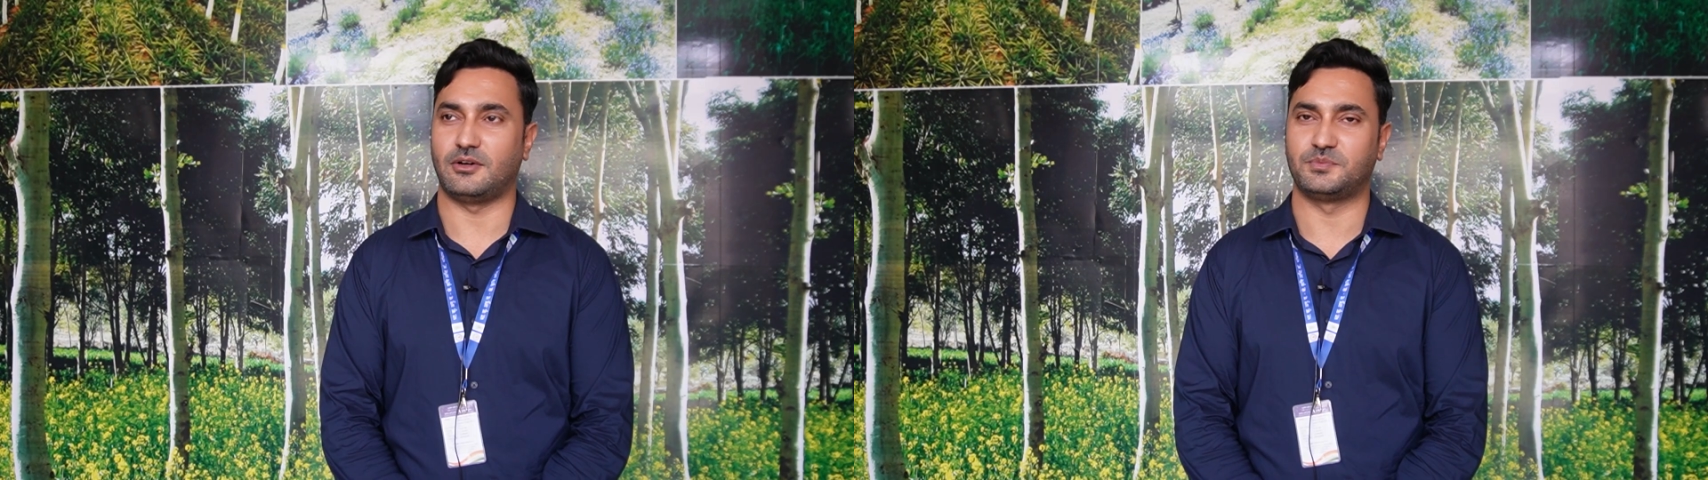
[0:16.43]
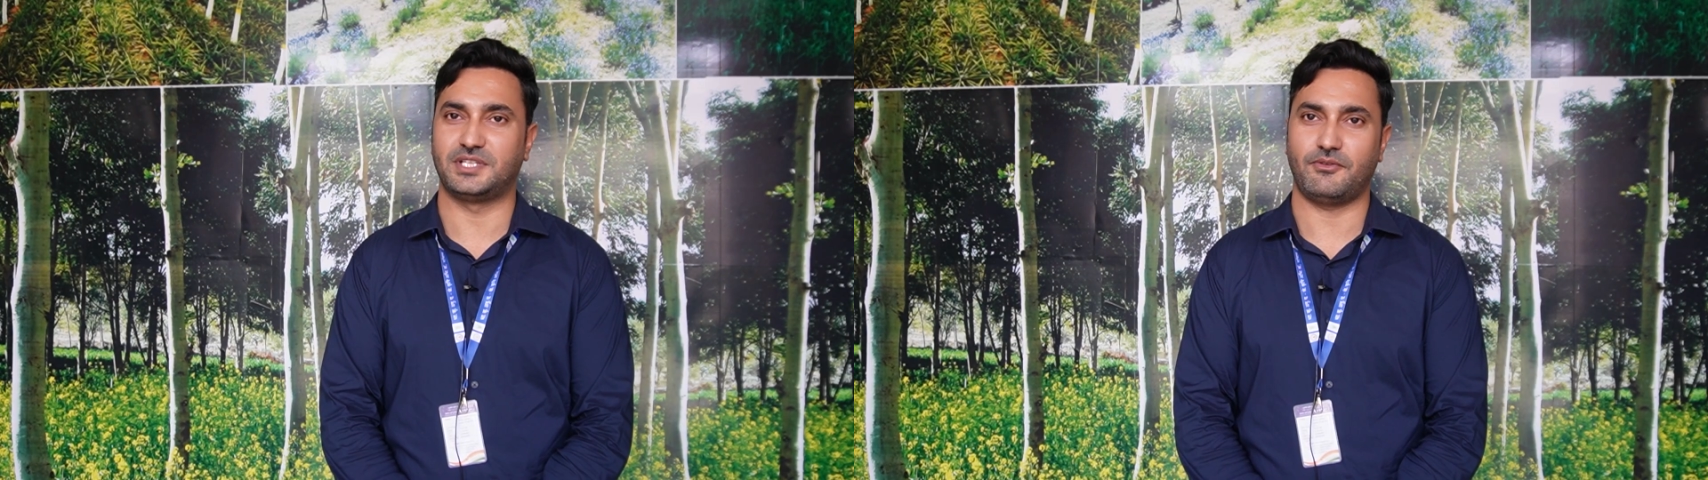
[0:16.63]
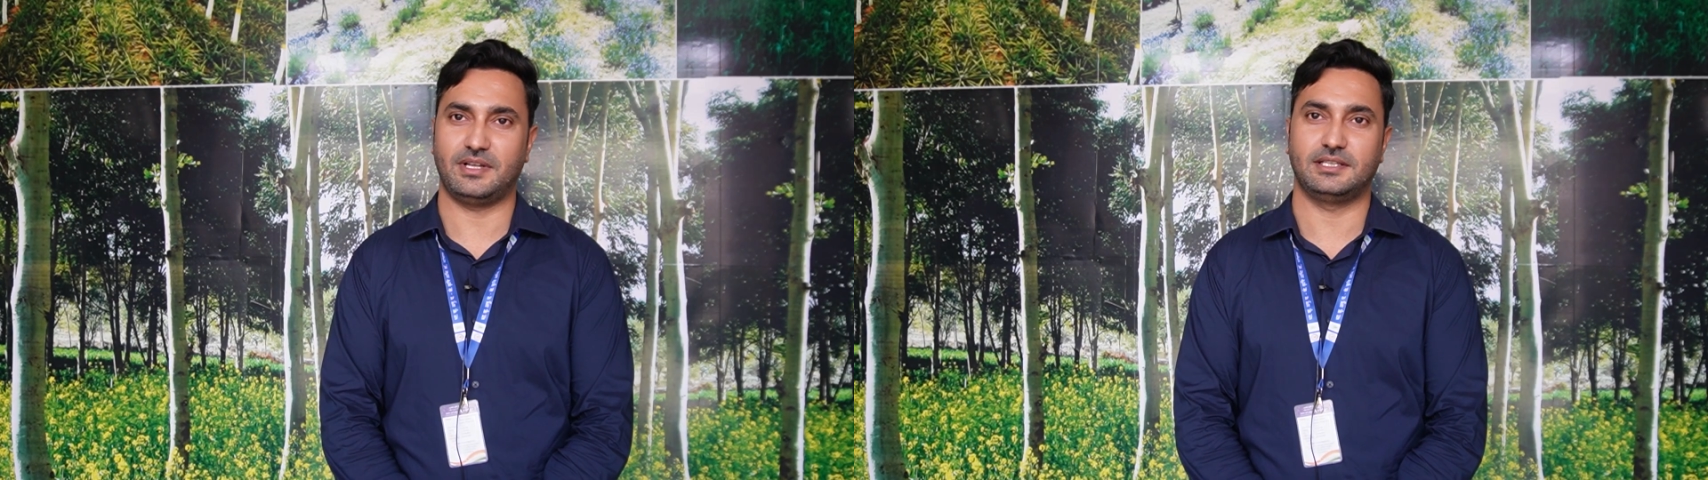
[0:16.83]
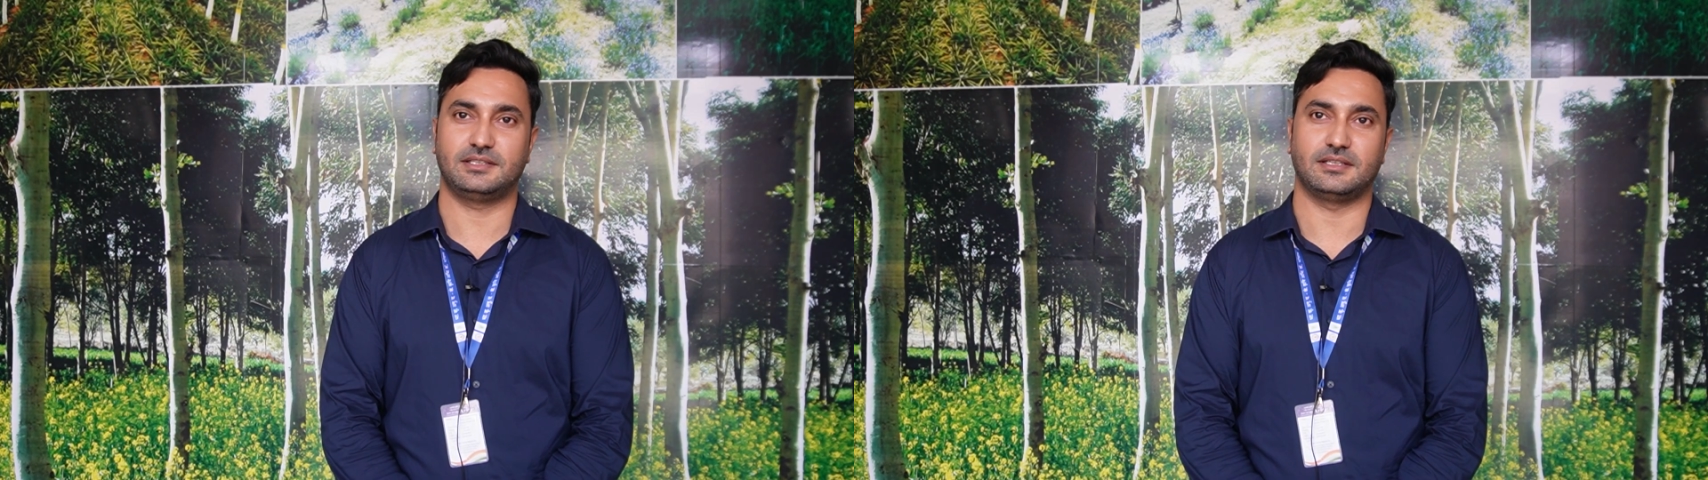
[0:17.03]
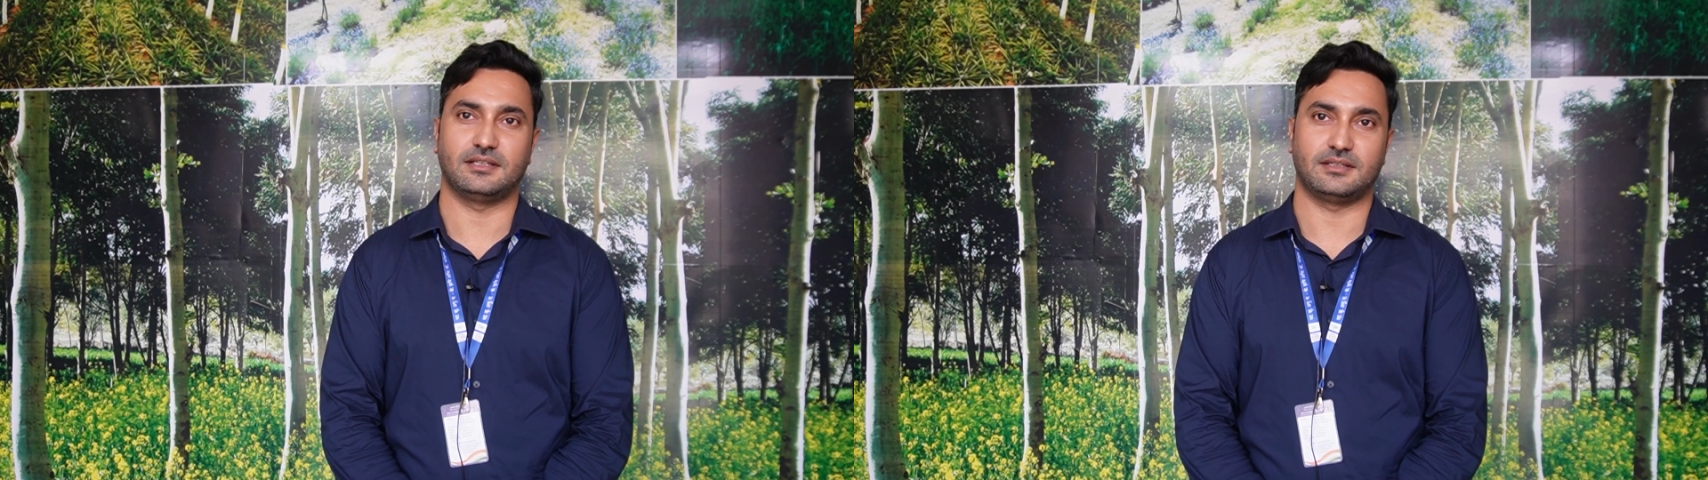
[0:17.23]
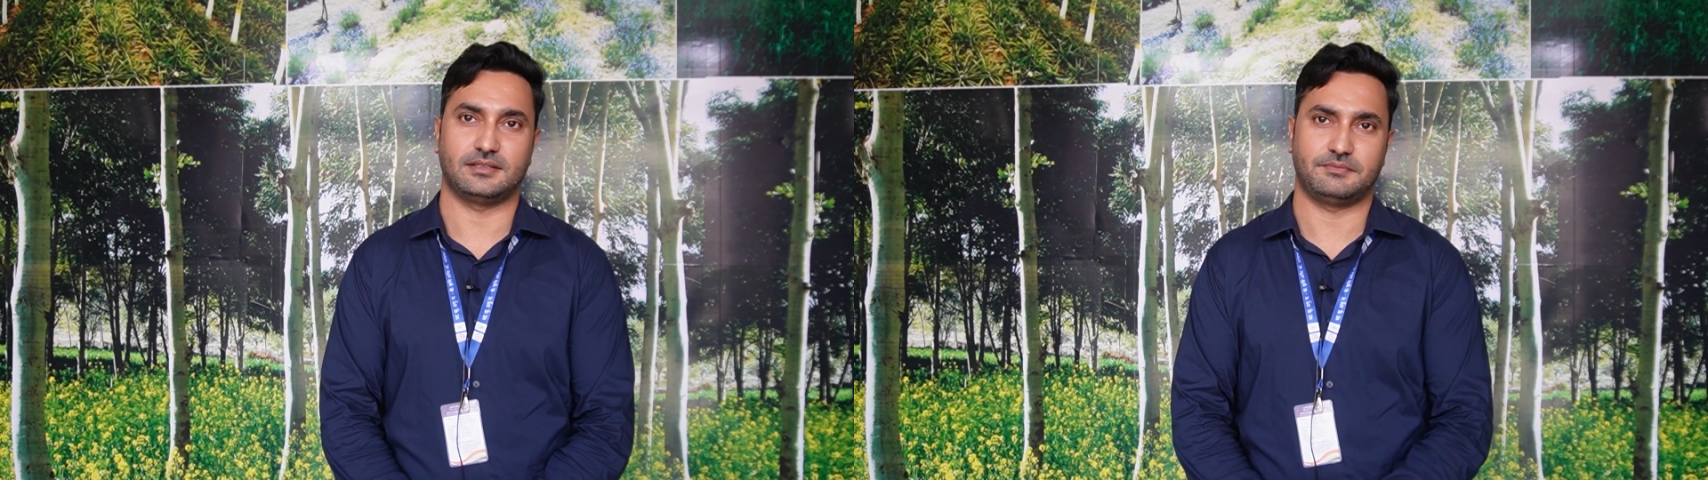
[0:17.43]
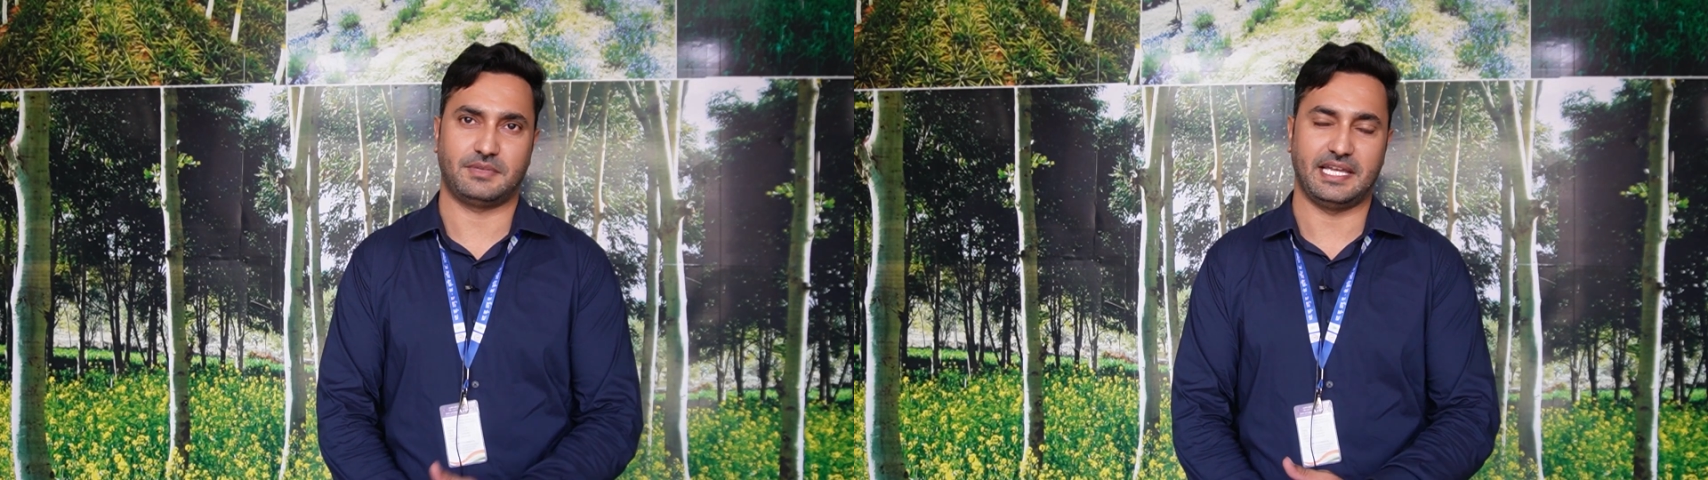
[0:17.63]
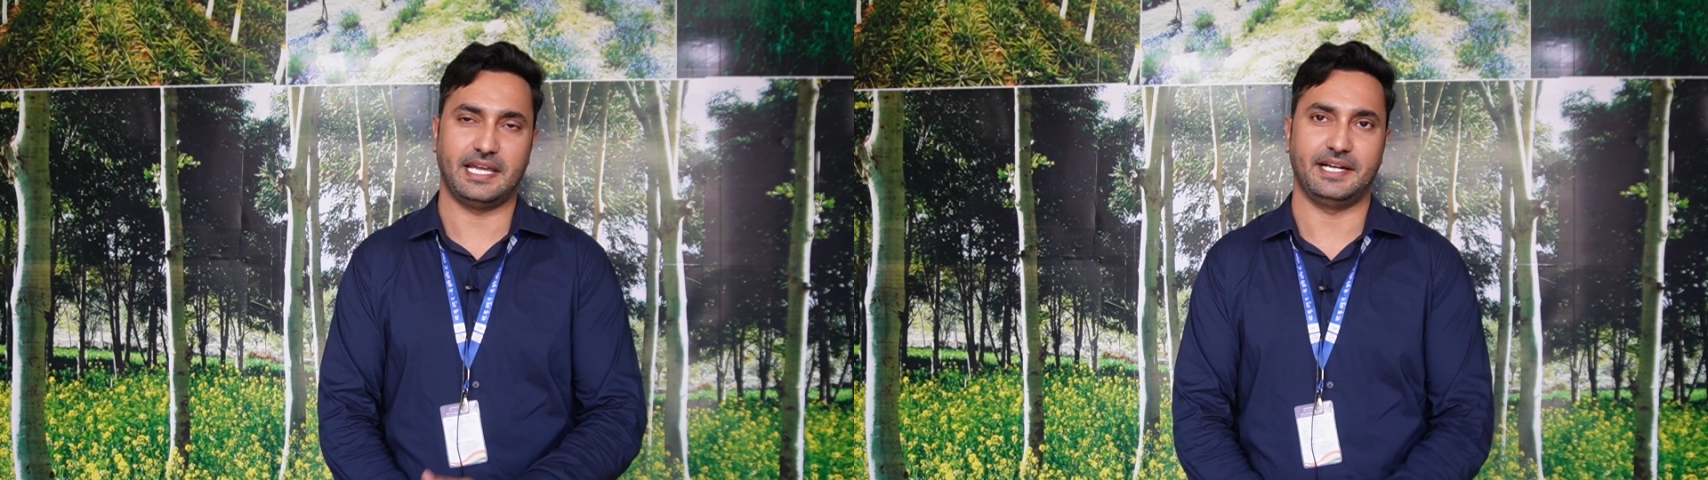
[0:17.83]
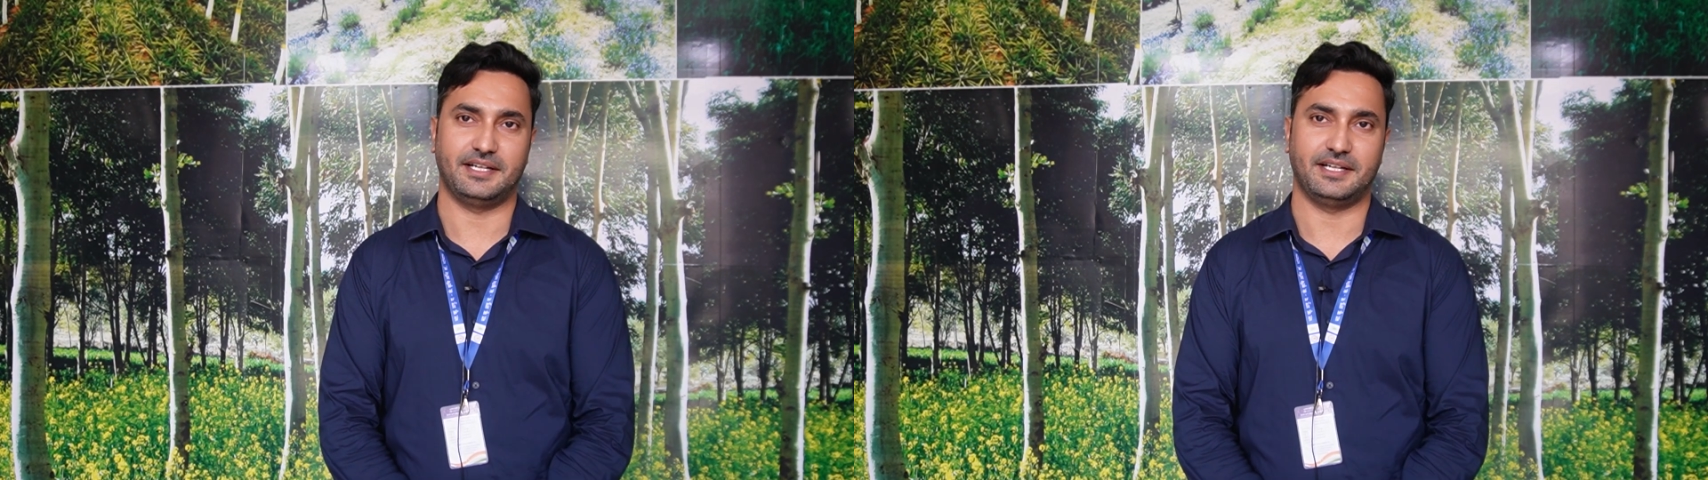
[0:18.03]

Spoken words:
observing this AI